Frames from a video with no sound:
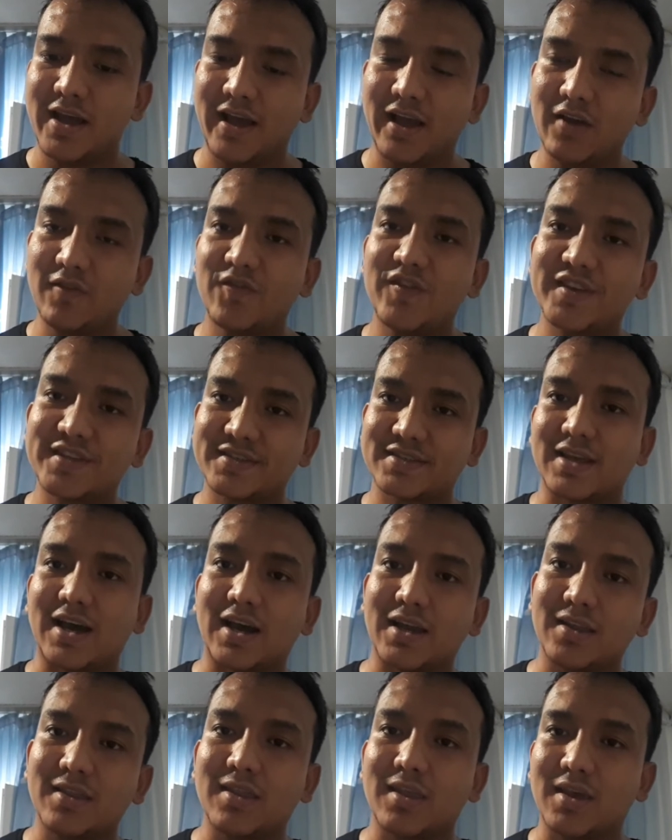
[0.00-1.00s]

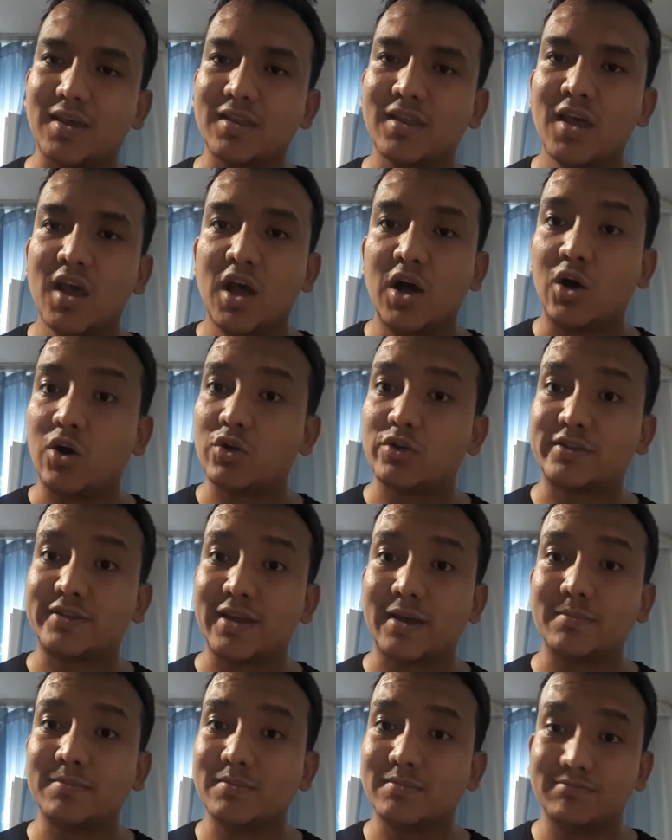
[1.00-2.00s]
emphasize that
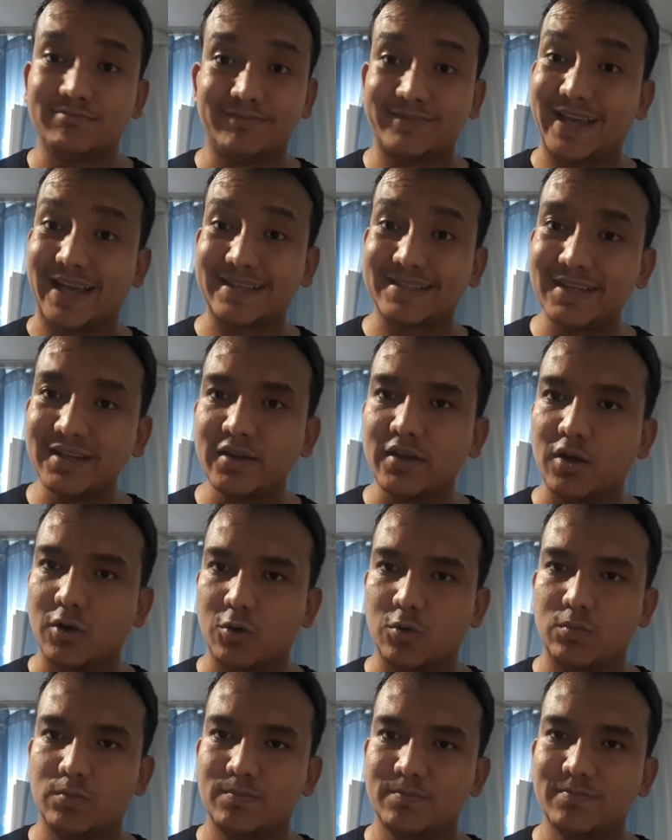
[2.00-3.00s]
Octam doesn't
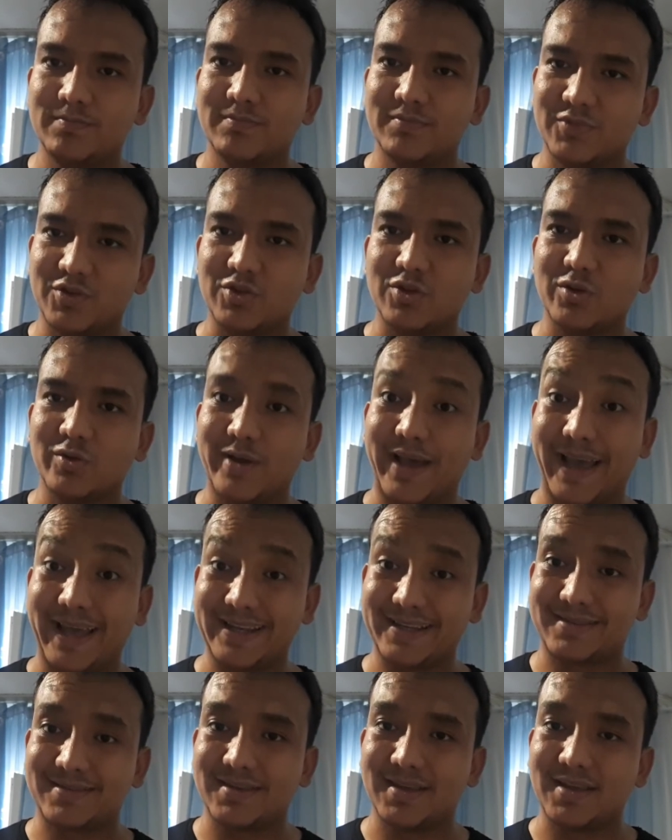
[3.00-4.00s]
know, you know,
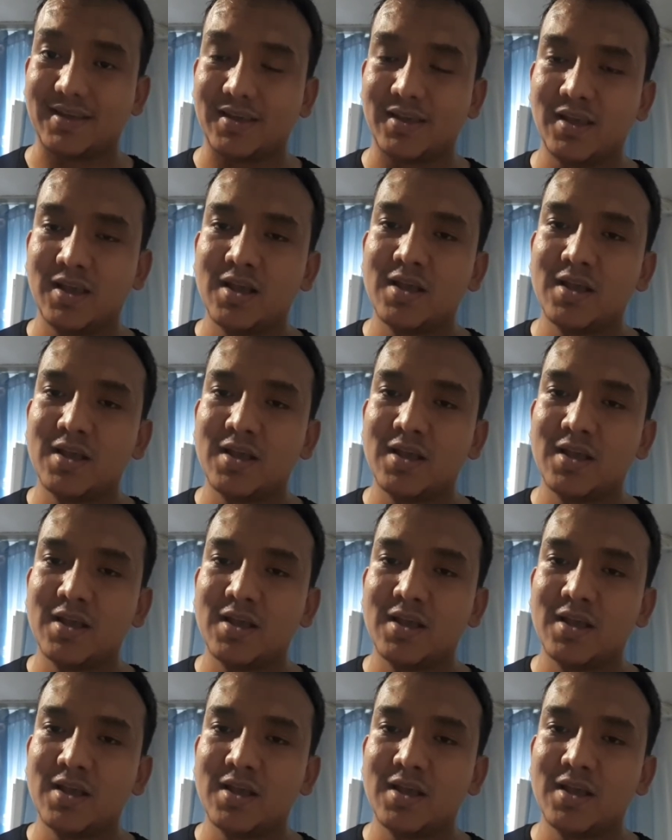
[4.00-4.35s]
anything.